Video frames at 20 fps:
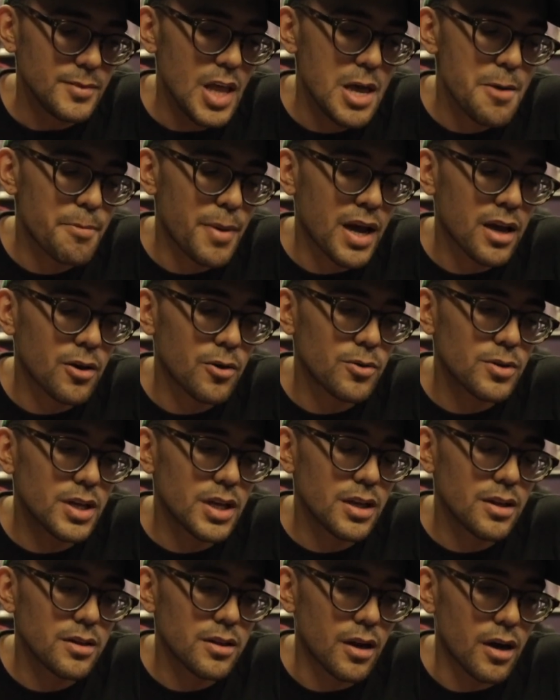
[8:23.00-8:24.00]
My
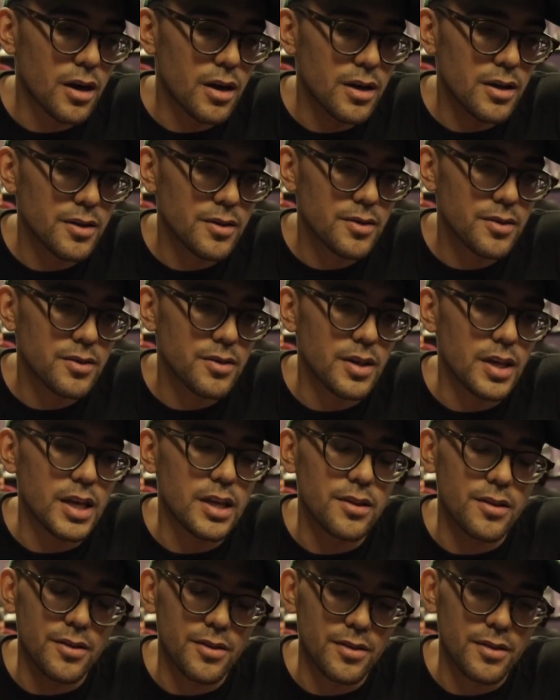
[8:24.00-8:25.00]
only loss
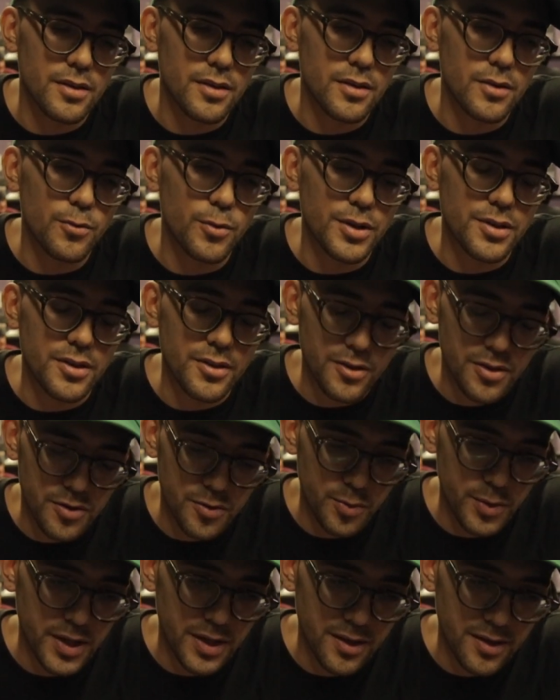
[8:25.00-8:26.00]
was in
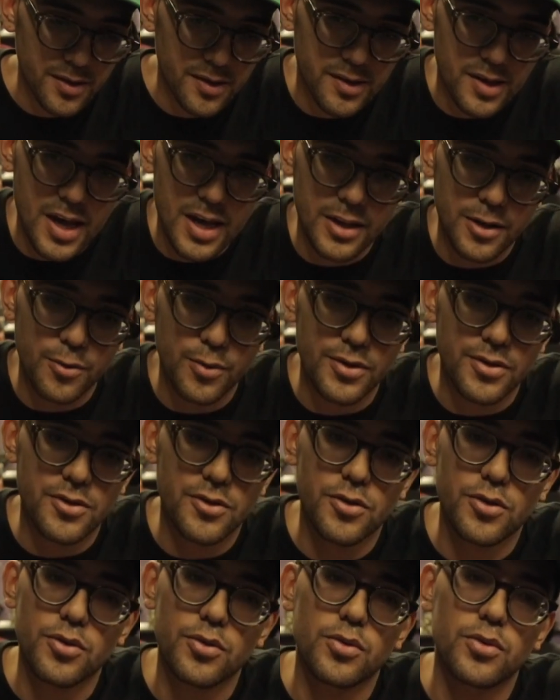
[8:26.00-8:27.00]
Swiss, and it was
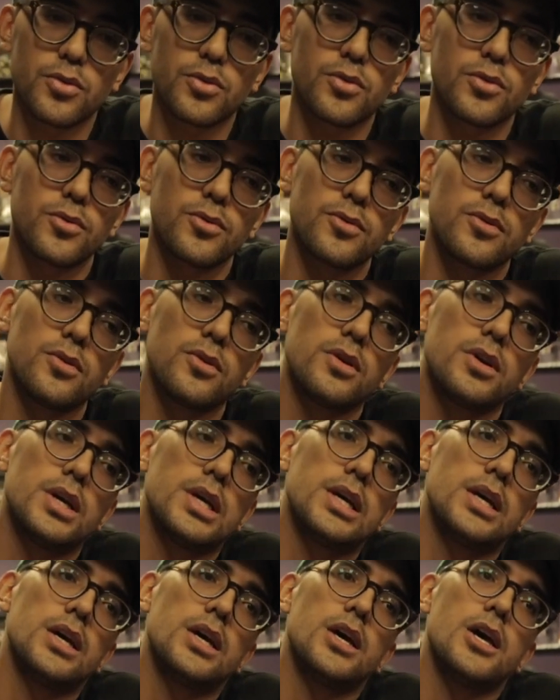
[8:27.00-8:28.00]
to
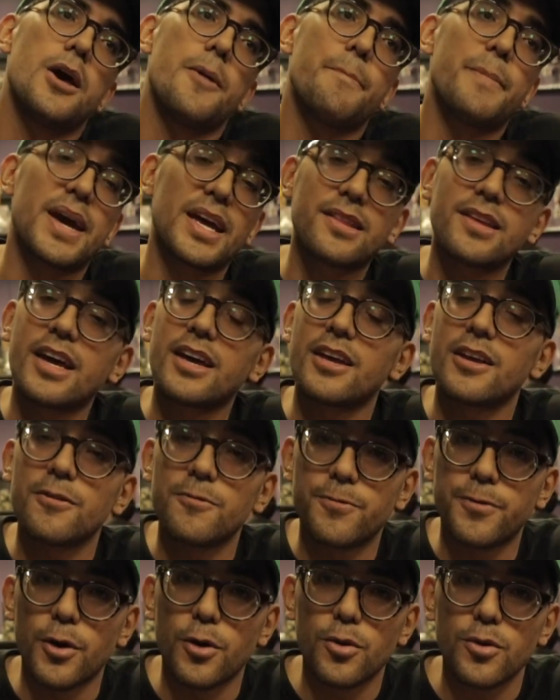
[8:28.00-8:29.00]
Mech Knight
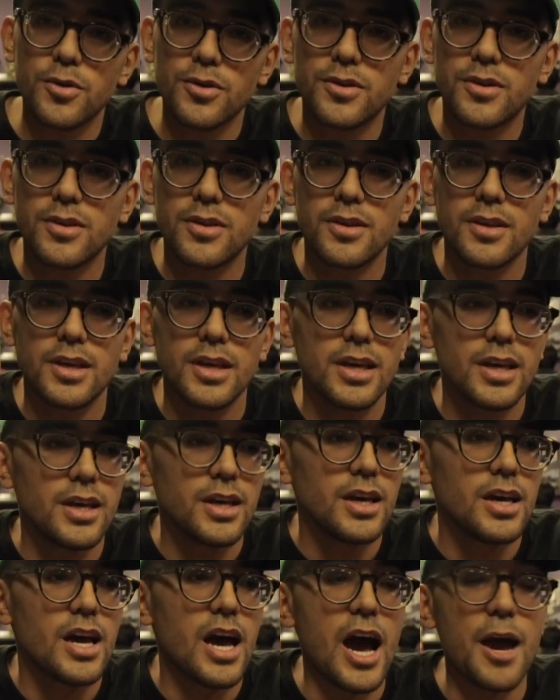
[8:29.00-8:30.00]
Invoked.
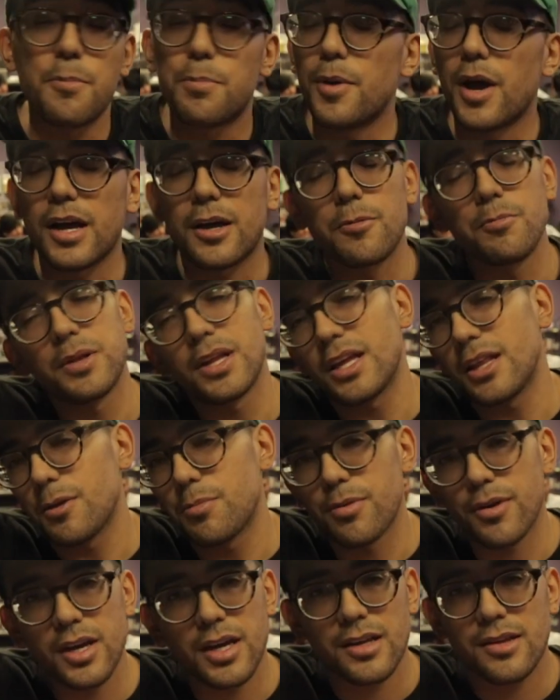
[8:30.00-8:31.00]
I completely
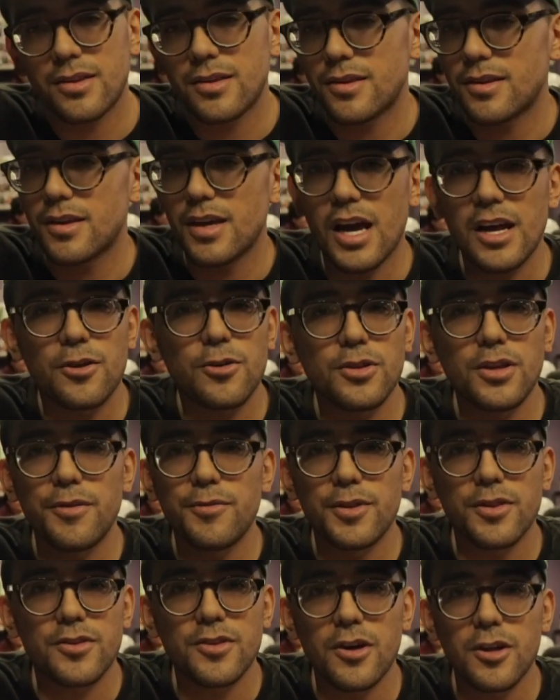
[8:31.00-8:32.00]
bricked. I couldn't
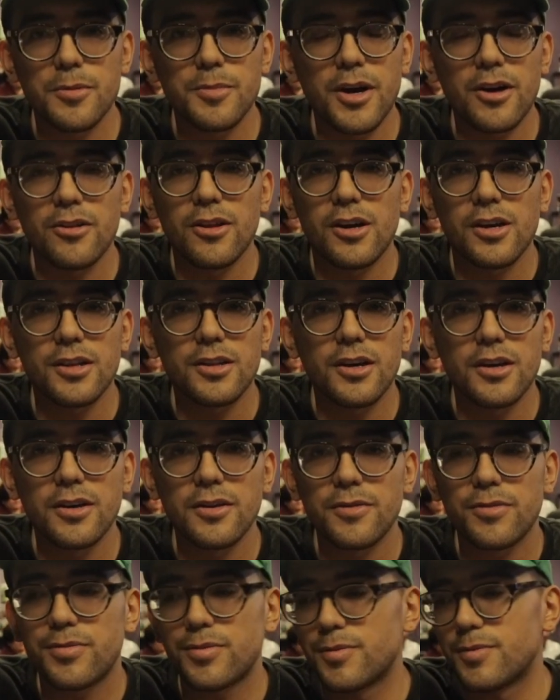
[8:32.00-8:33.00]
even stall him out long
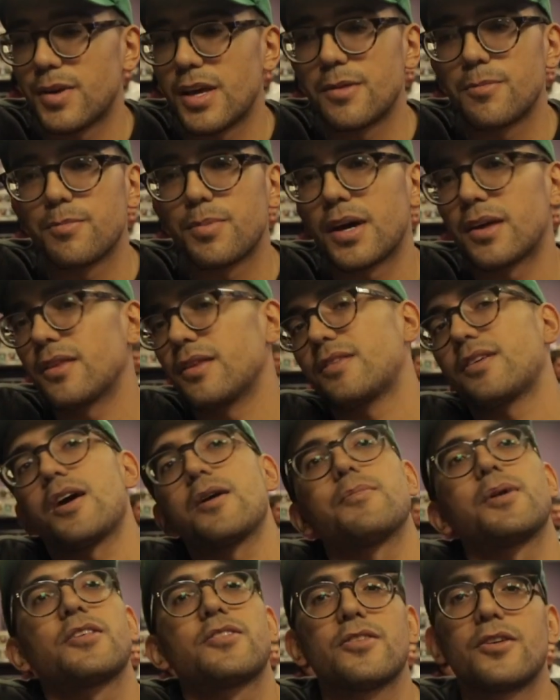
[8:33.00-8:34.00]
enough. And by the
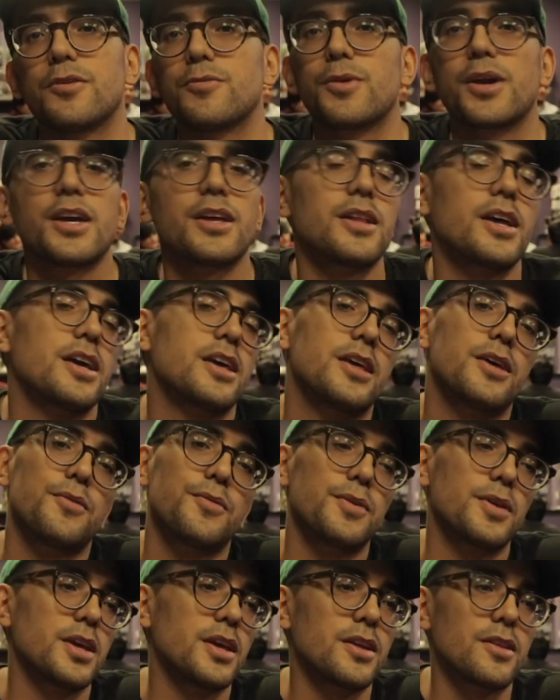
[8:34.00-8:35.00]
time I saw Ray, like,
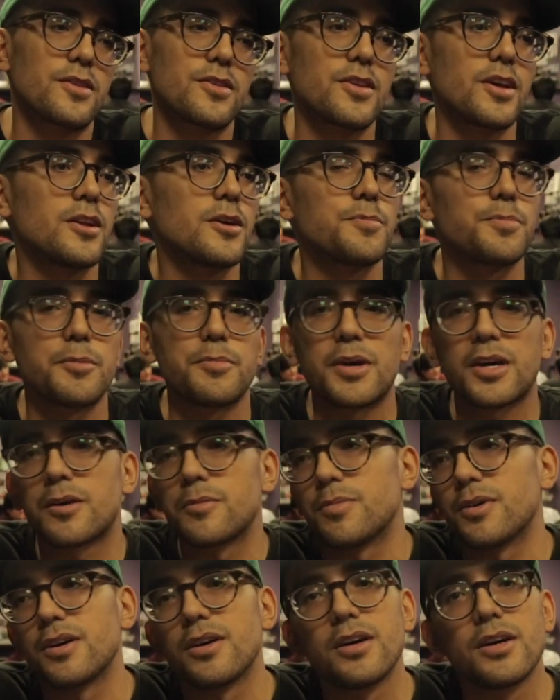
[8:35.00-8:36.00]
he'd set up a
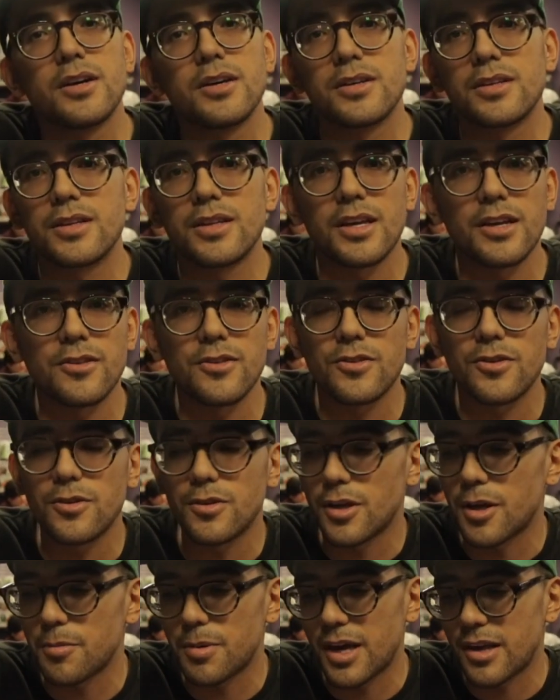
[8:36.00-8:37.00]
Mechaba, and I just
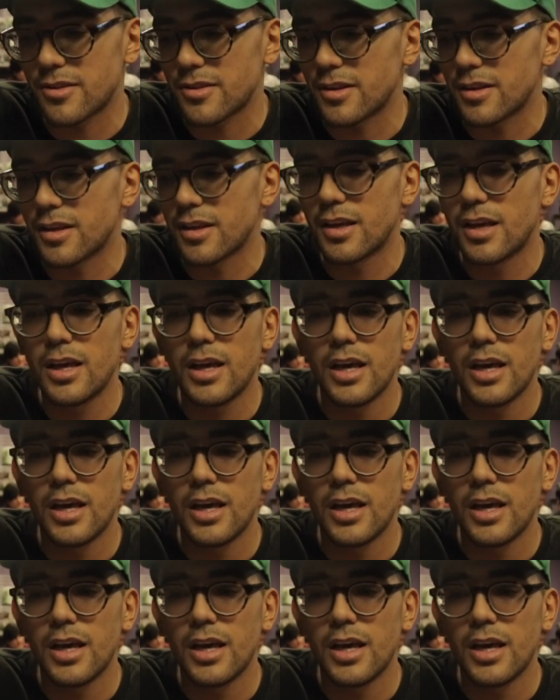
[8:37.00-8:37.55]
couldn't get past it.